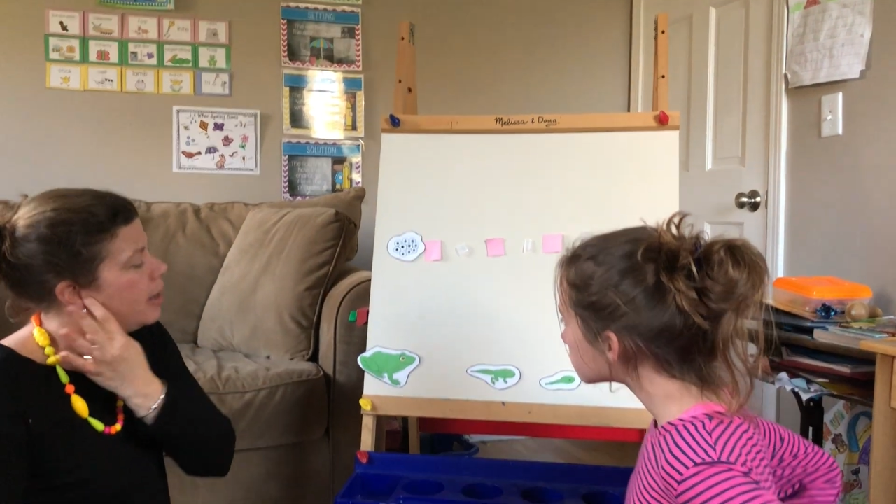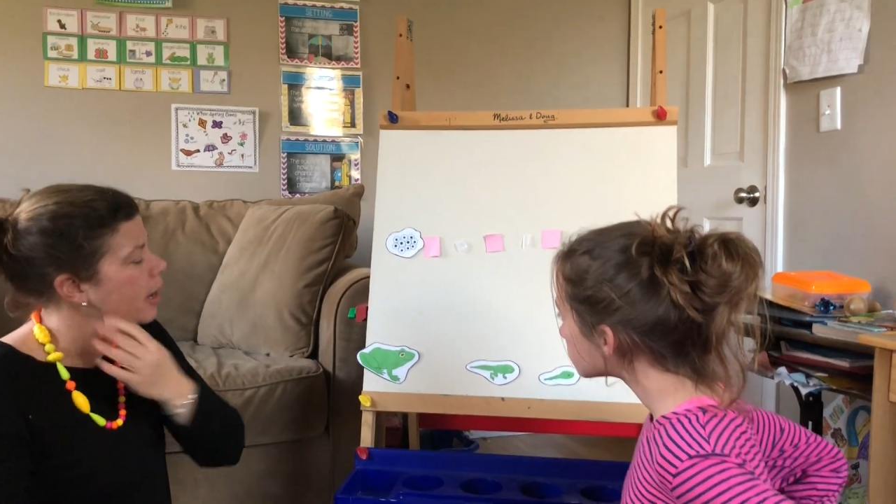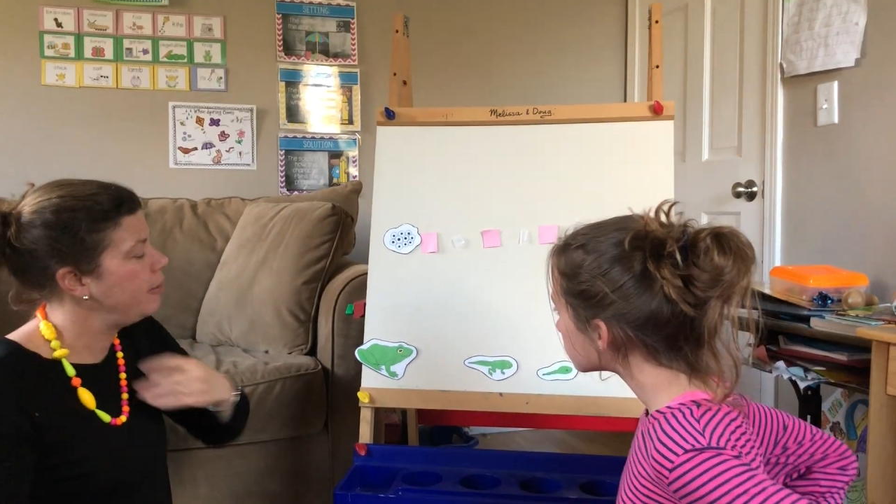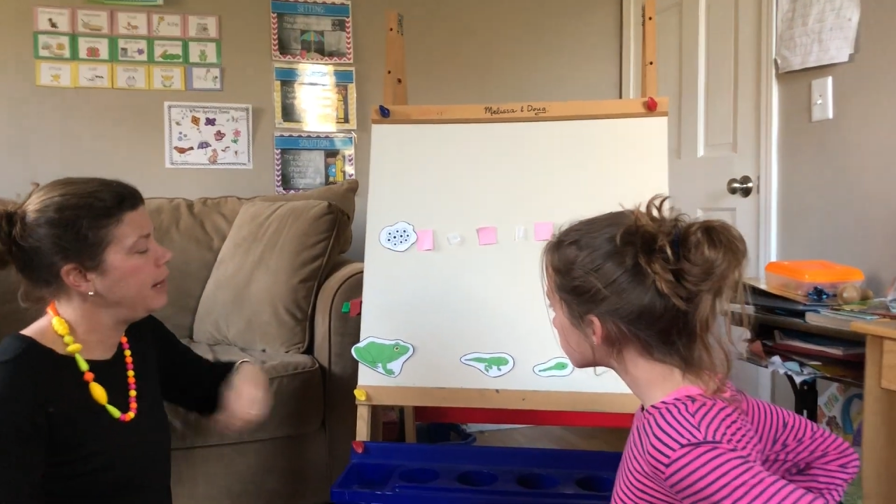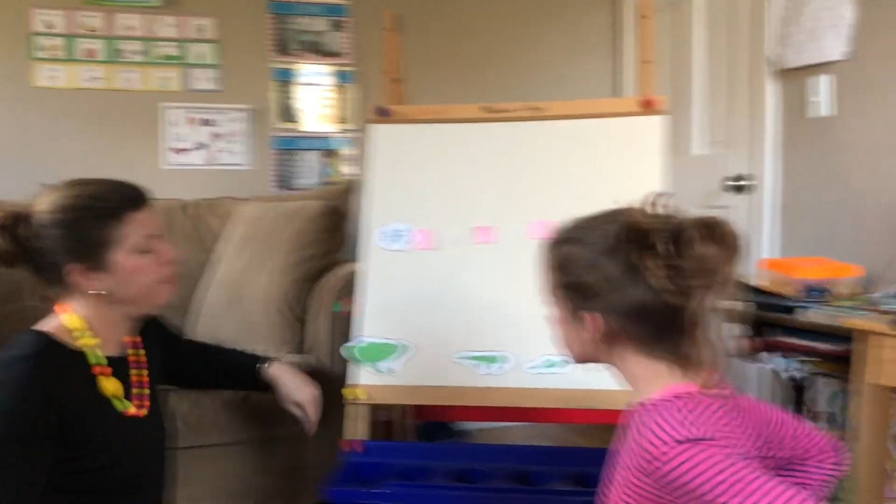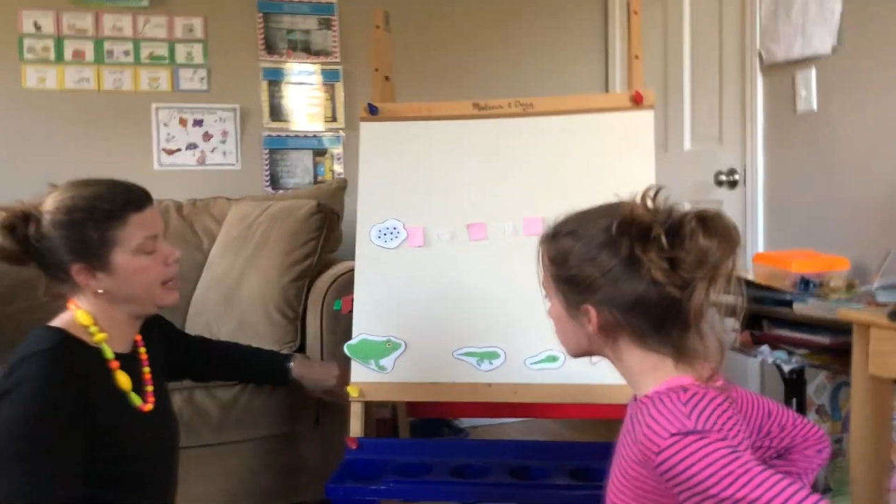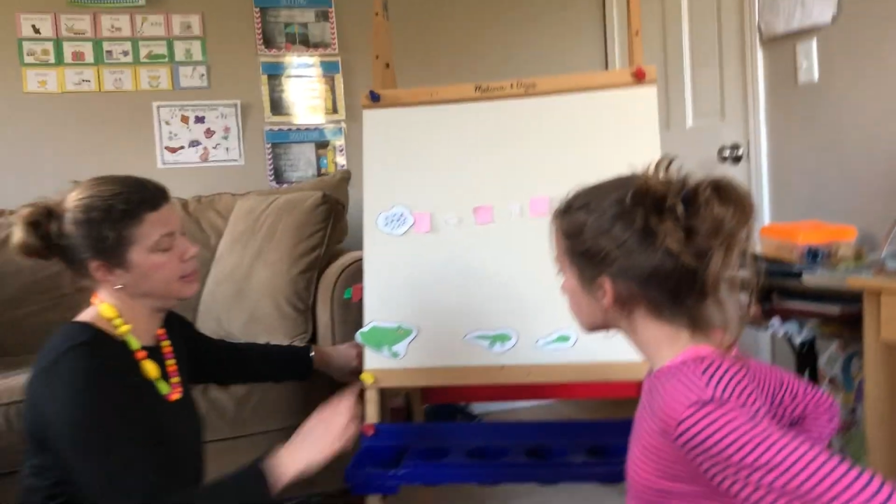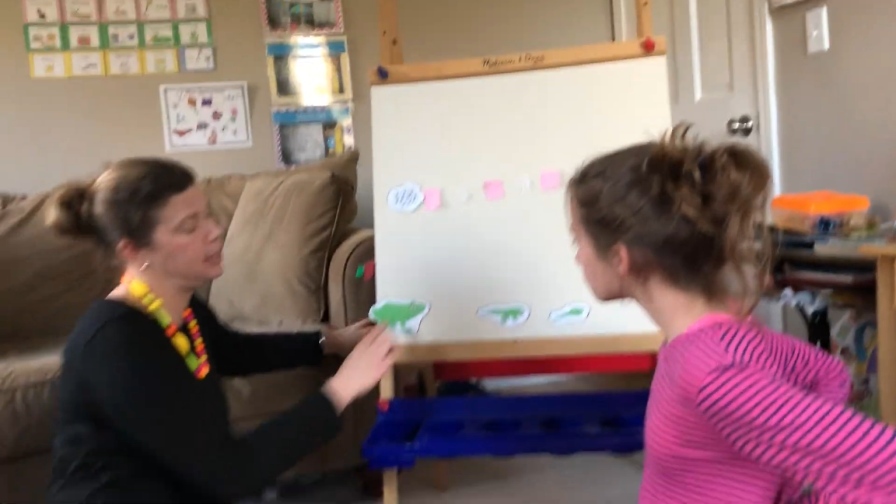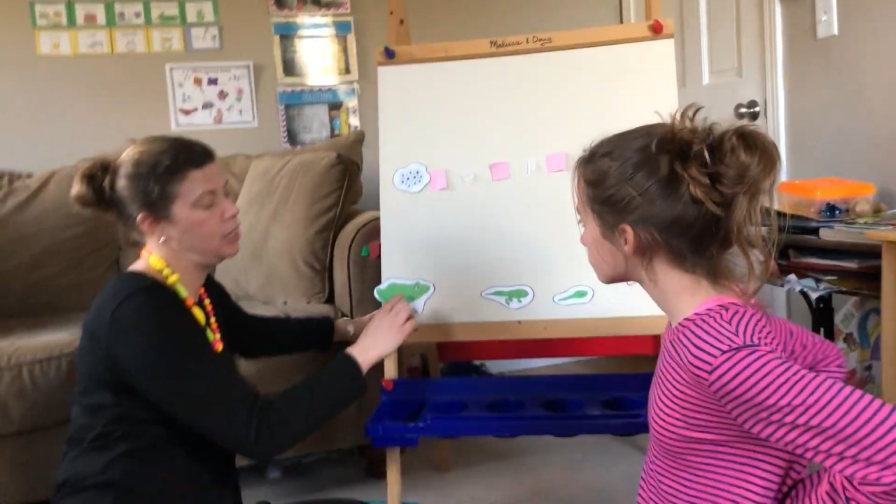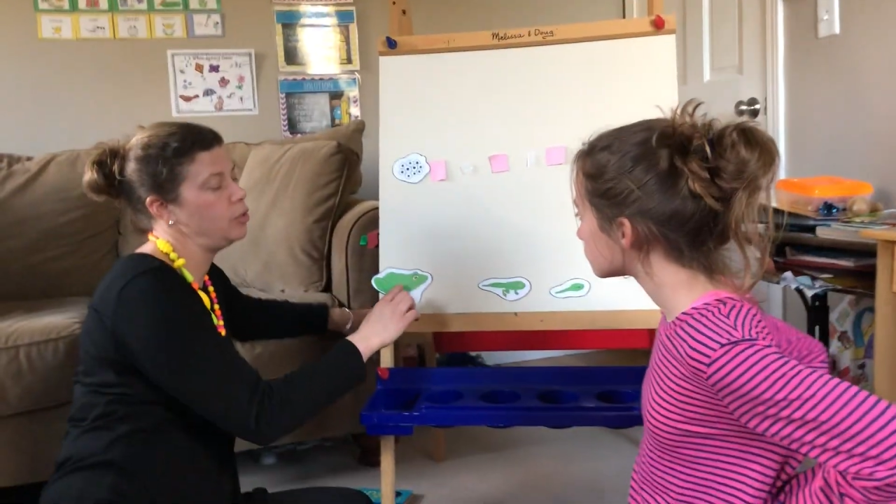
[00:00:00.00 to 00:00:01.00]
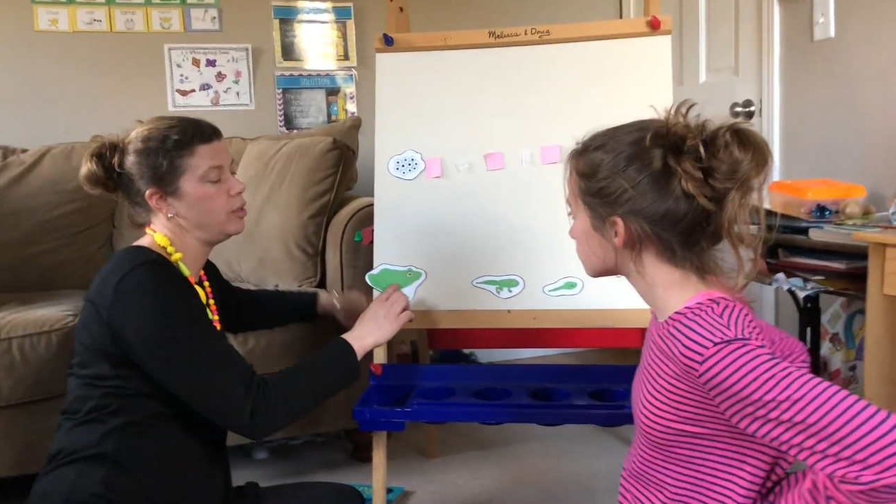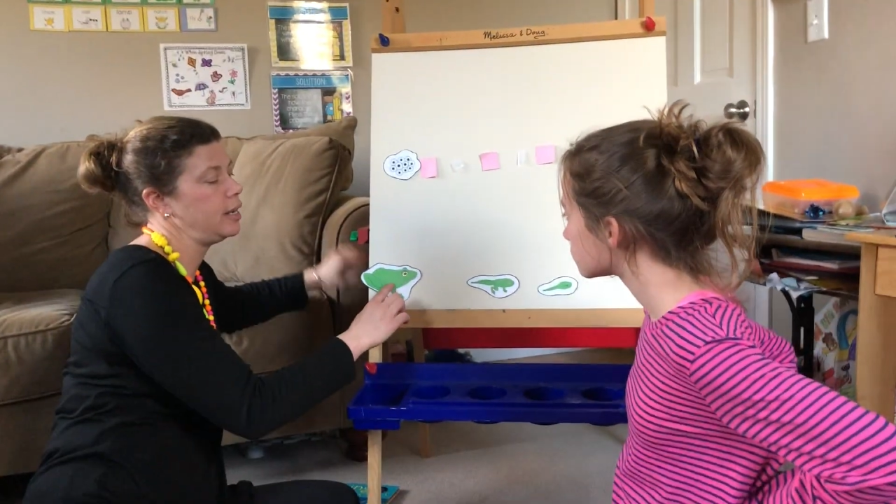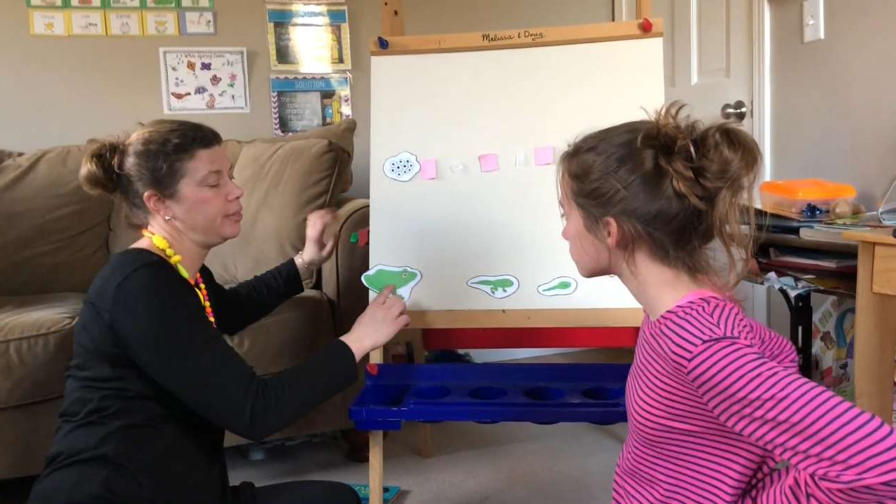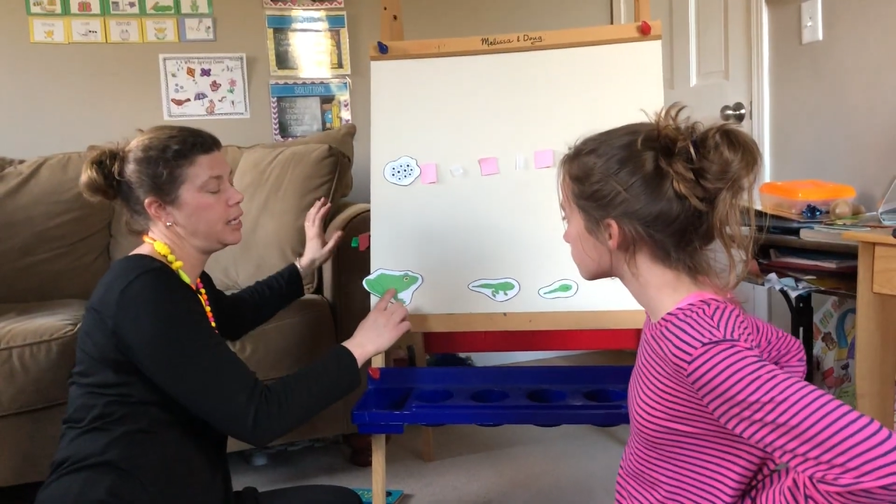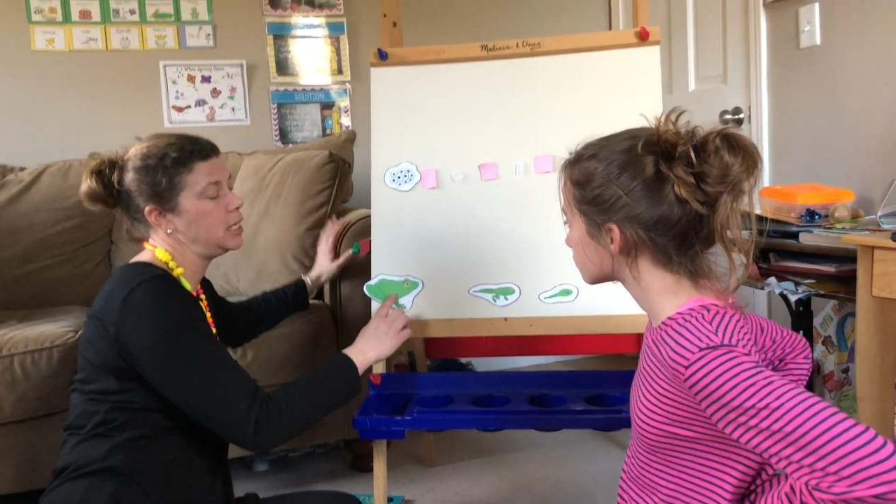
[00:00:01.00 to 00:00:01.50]
All right, friends, can you look
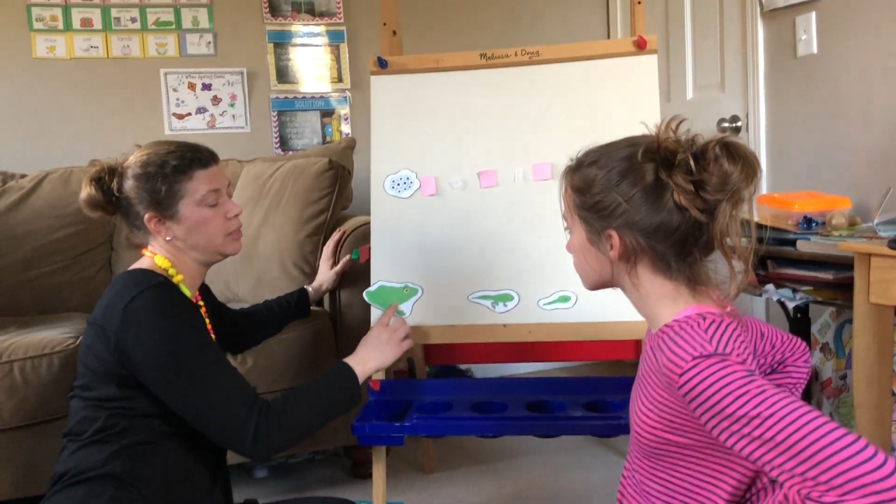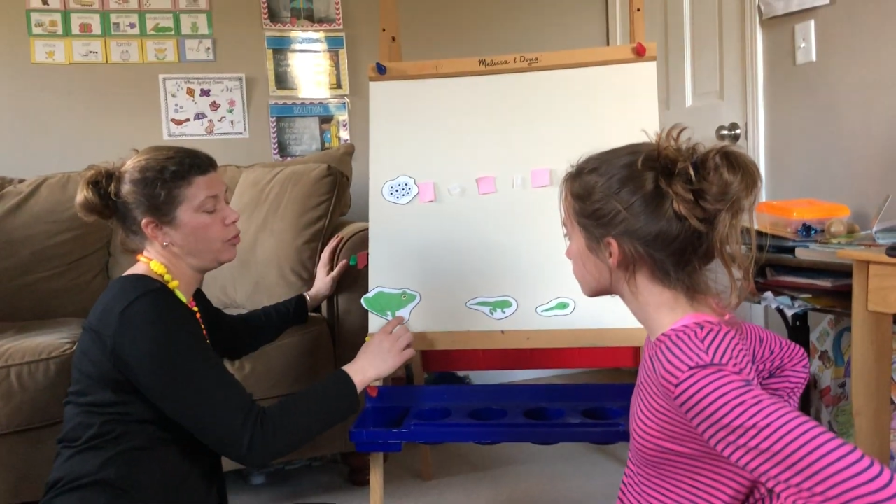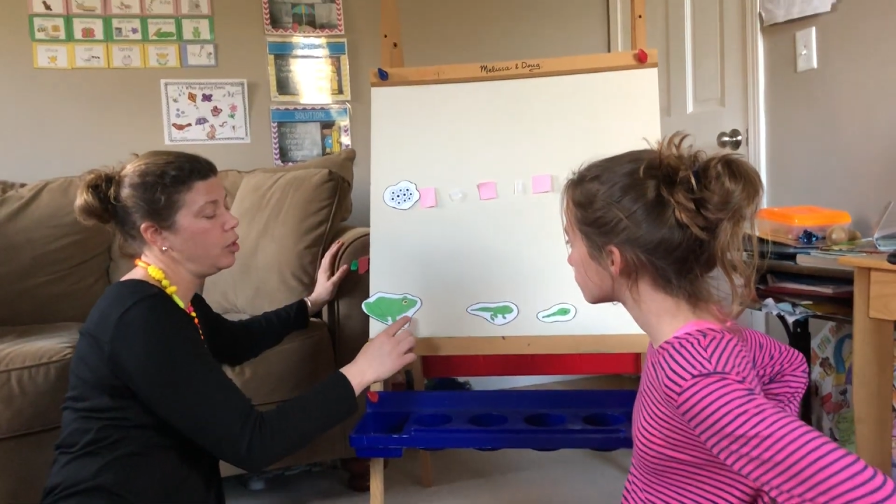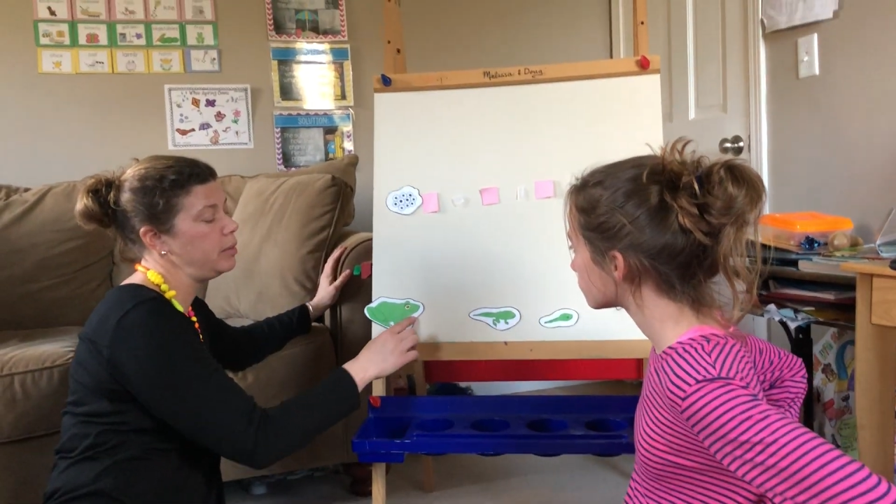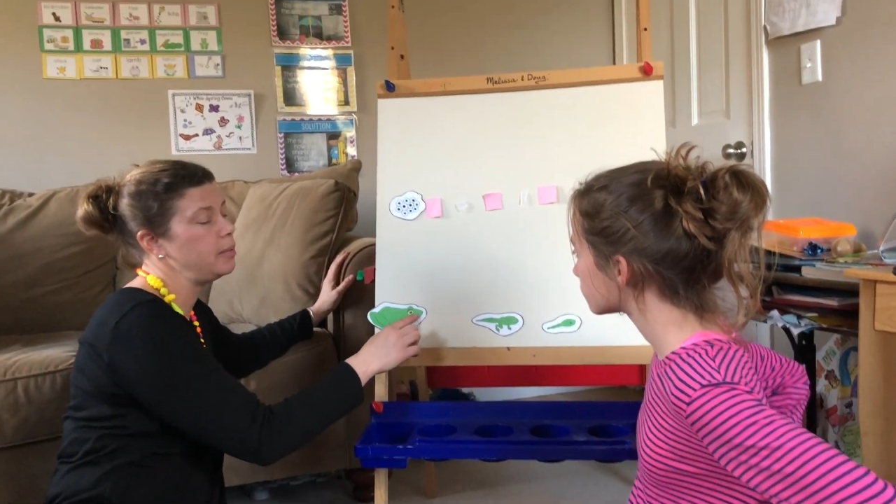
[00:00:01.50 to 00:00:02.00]
at these for me?